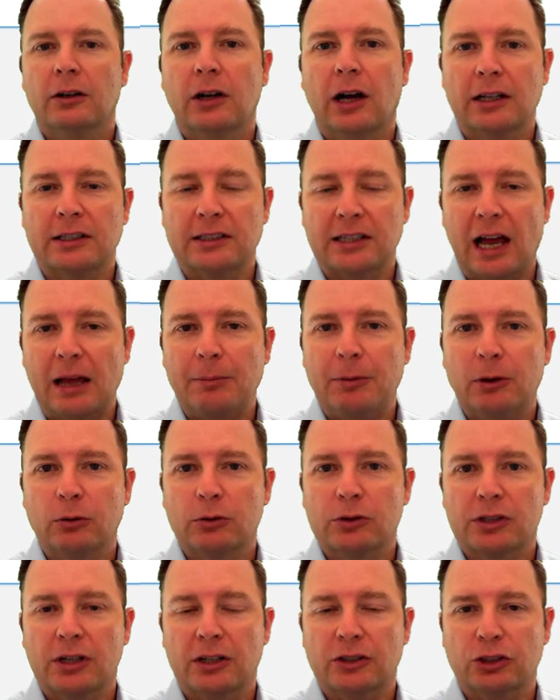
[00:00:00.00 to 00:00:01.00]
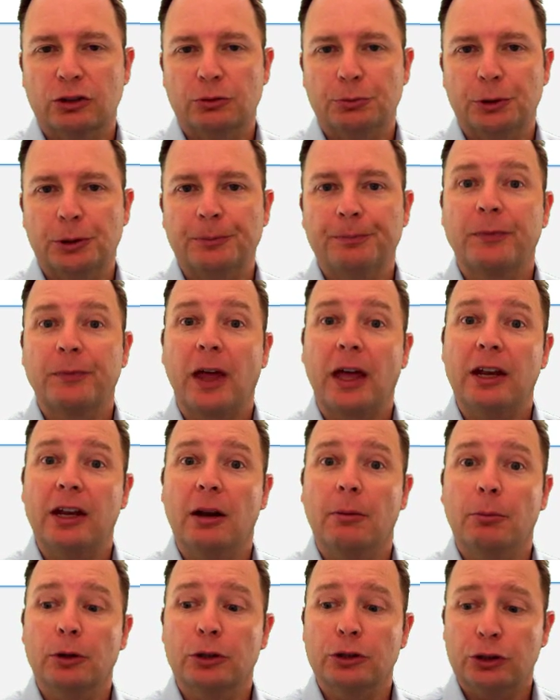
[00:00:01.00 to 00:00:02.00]
type equals customer, and
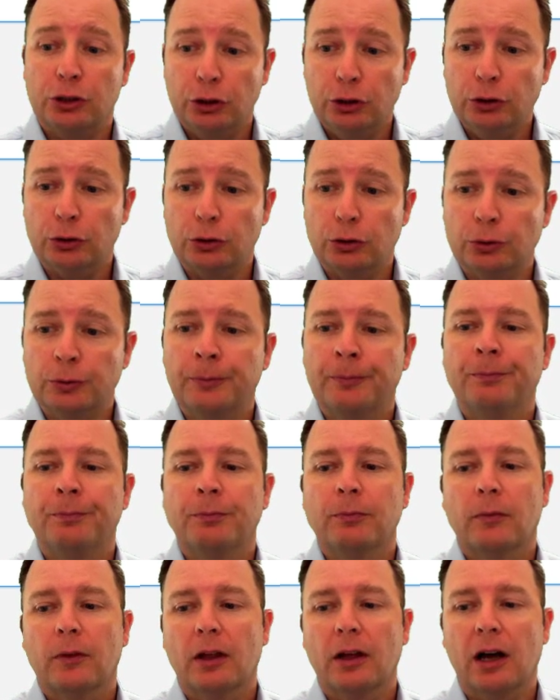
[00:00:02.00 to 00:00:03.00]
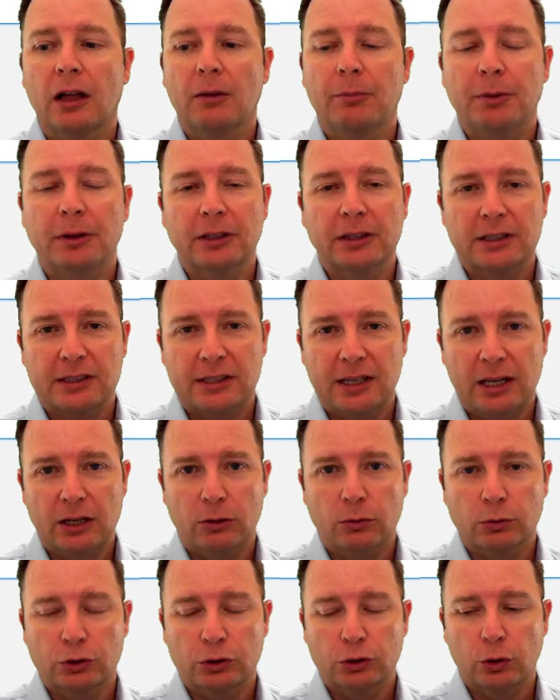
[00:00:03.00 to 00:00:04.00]
number two, billing state
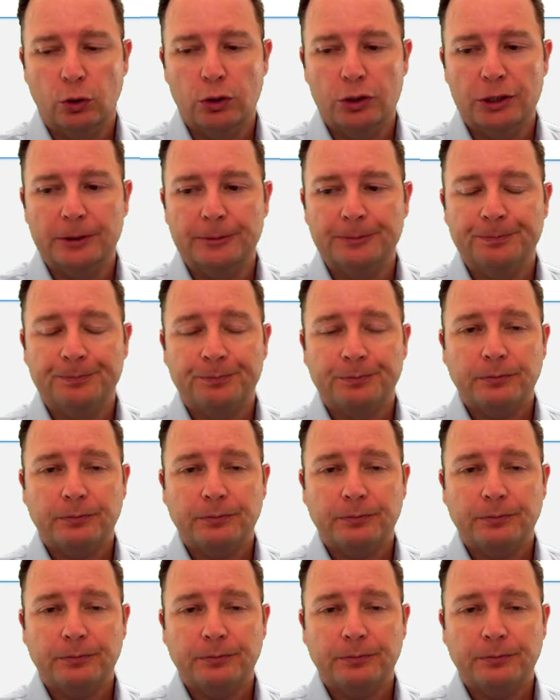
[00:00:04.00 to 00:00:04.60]
equals Georgia.